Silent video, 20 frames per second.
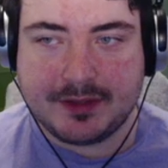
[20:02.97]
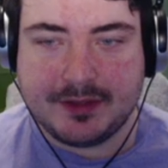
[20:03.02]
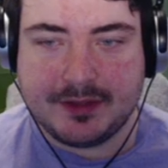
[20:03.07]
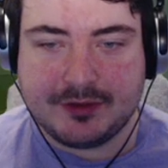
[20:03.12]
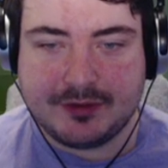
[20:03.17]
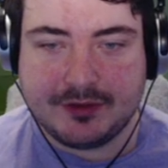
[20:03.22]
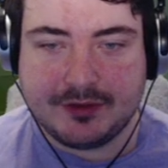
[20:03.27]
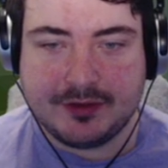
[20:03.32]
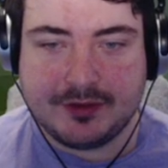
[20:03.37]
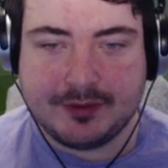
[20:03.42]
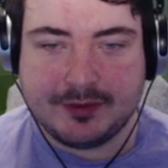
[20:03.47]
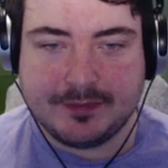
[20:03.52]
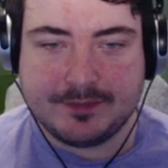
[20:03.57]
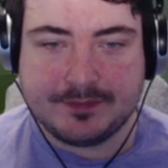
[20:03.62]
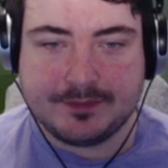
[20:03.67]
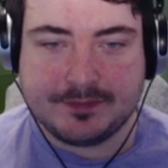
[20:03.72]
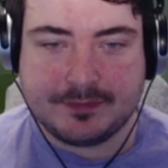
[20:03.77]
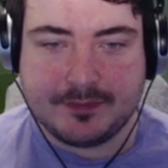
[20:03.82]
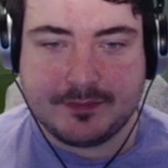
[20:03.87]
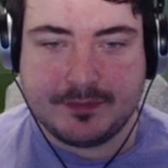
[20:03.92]
So,
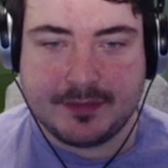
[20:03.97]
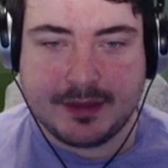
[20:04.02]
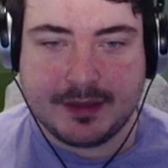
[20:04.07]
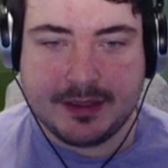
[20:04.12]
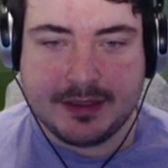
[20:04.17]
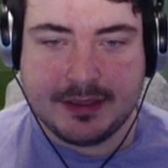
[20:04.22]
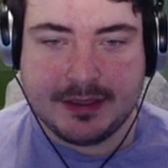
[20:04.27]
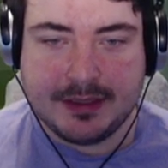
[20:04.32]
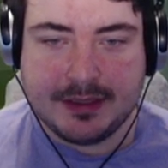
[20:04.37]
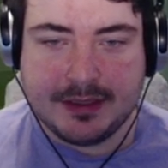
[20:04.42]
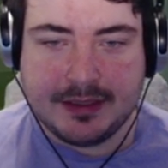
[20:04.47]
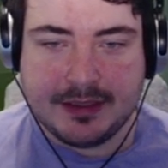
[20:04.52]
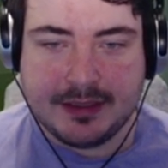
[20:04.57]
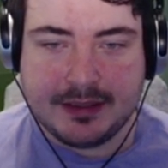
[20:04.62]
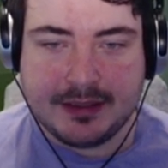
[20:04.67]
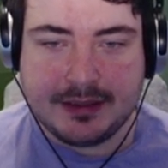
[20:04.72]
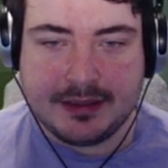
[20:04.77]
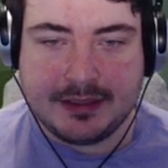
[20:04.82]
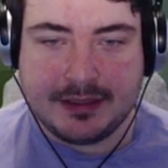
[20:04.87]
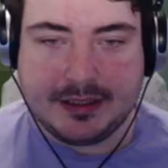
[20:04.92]

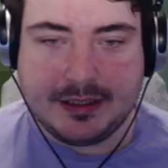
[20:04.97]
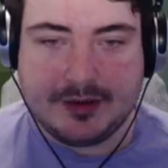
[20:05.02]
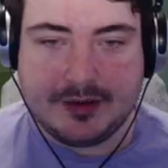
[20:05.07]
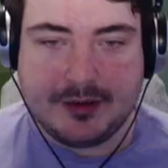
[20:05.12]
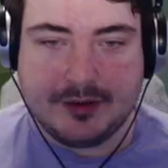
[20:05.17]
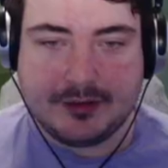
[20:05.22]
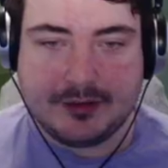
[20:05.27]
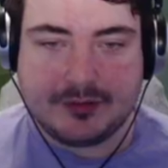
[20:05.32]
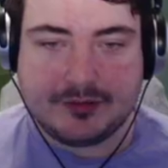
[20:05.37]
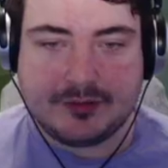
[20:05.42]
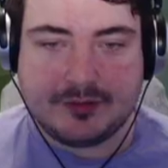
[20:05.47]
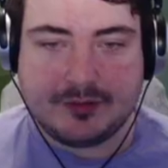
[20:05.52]
there you go.